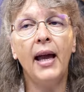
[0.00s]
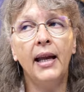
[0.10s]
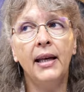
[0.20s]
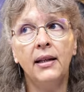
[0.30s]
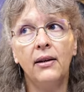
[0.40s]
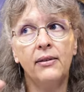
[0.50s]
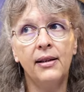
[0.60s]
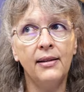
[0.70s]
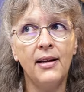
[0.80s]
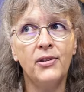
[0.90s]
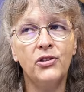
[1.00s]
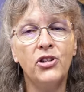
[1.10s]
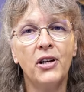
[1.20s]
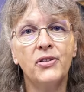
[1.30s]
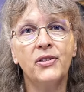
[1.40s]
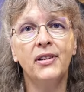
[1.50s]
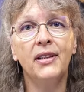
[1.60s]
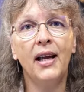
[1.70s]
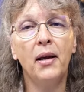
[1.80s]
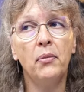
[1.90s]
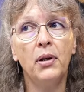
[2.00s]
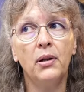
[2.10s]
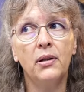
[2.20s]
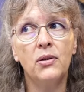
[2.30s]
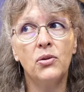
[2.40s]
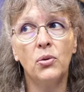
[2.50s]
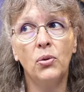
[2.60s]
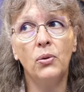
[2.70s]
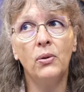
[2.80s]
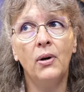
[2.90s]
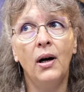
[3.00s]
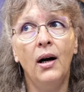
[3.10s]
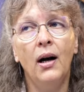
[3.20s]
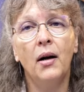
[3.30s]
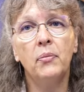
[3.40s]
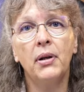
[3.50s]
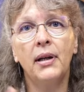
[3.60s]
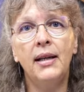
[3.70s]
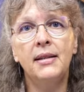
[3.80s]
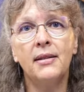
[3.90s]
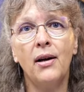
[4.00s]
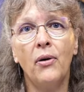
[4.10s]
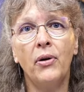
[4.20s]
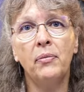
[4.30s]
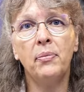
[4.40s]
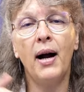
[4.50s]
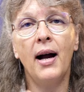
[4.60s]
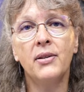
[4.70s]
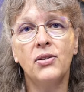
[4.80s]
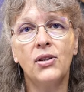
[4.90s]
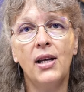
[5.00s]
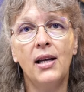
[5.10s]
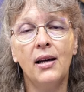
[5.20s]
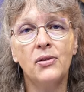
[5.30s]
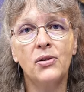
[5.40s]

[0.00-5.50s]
And I think there's just an ambulance or police going past here.